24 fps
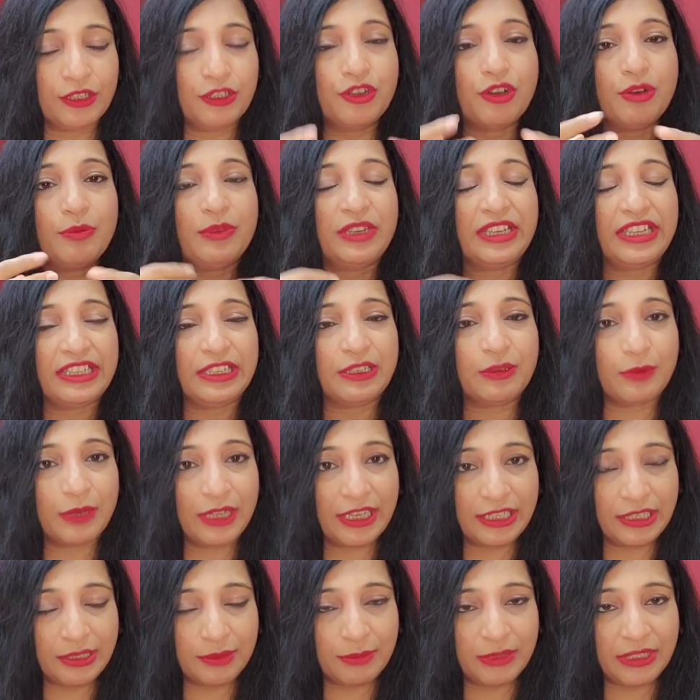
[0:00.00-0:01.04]
Normally the
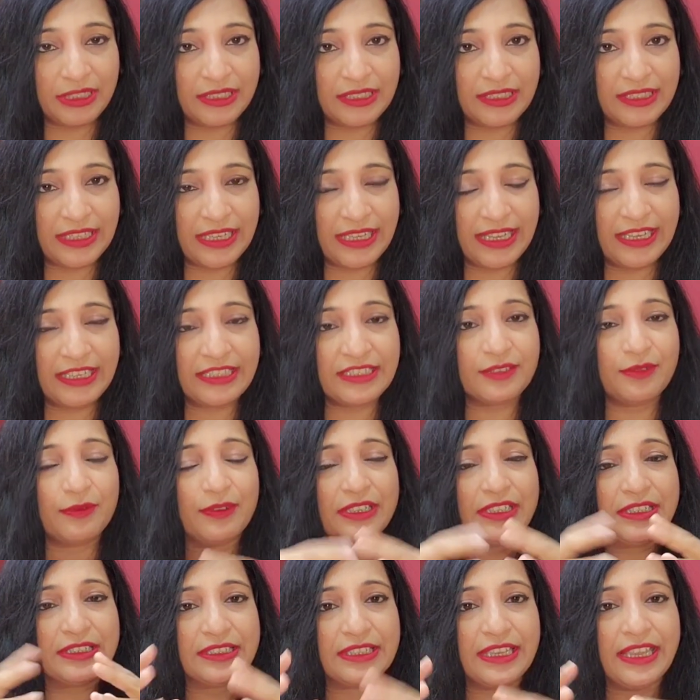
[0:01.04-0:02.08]
vitamin C's
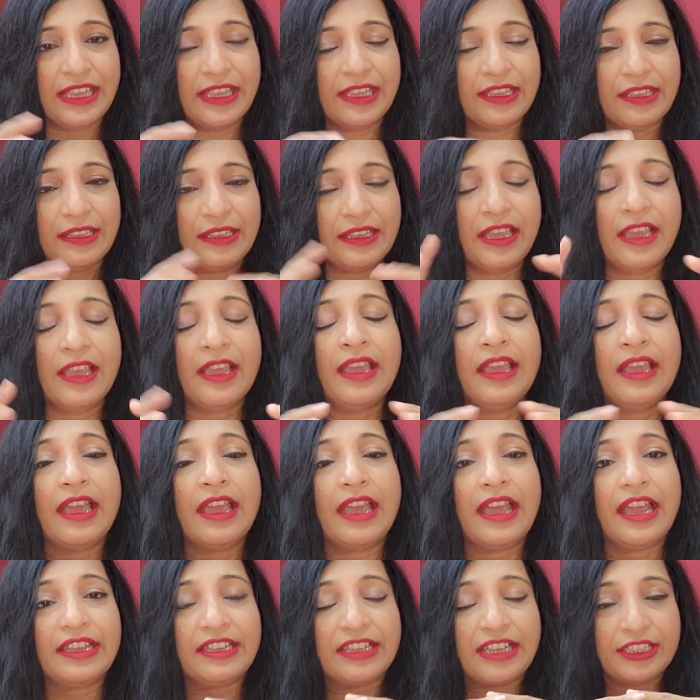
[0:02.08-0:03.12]
with zinc
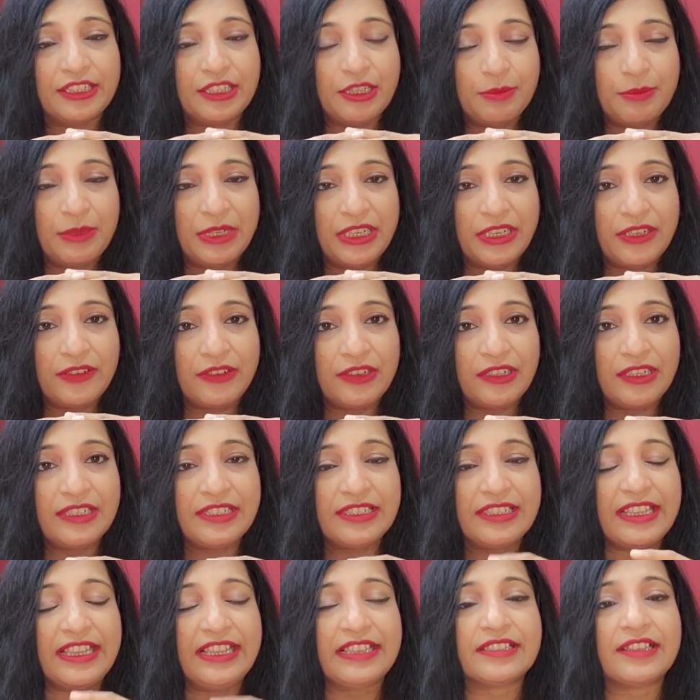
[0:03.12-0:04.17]
and other
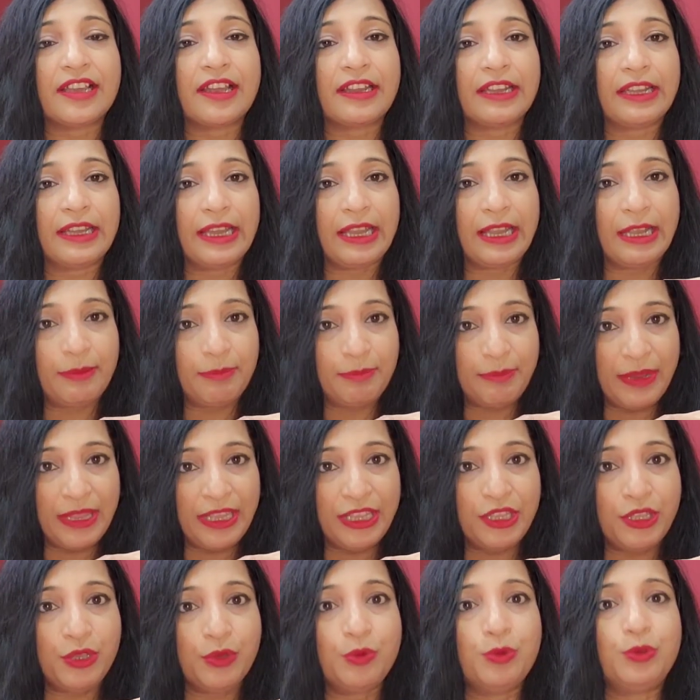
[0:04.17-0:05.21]
minerals, these are
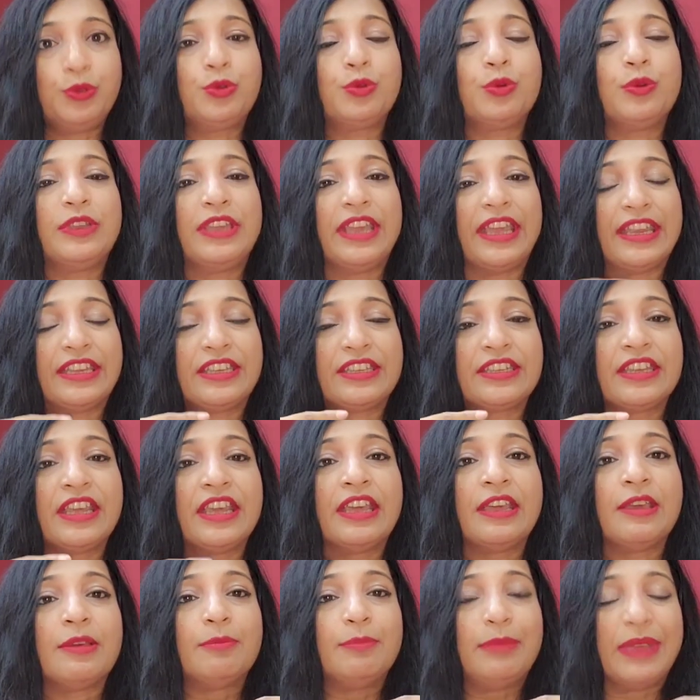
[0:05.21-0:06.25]
helping you to get
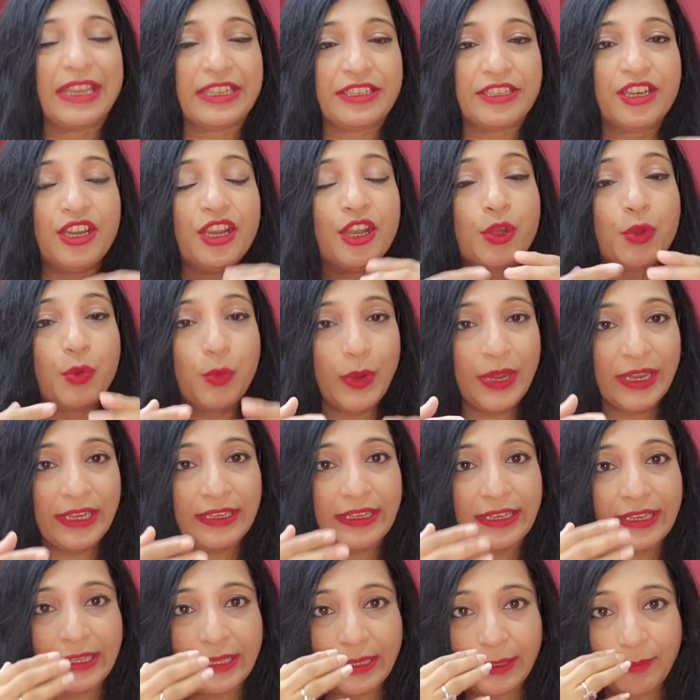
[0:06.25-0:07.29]
better
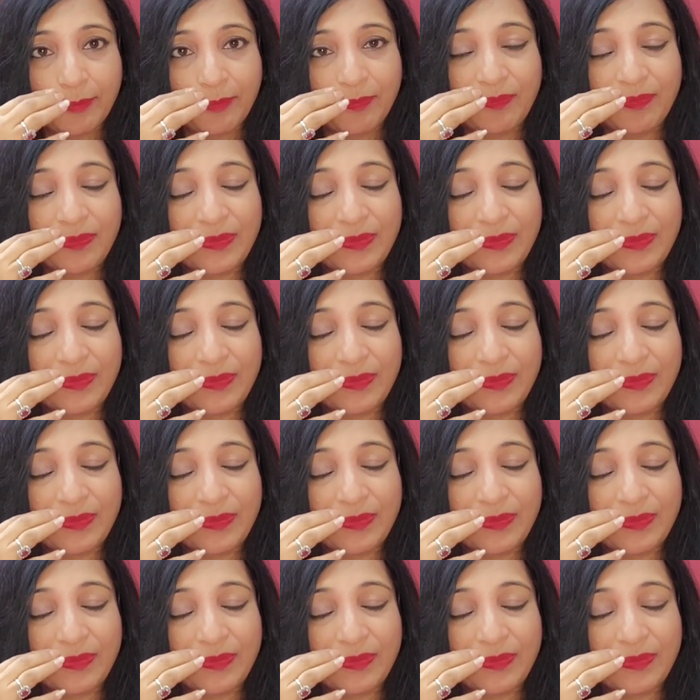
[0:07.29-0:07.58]
quickly.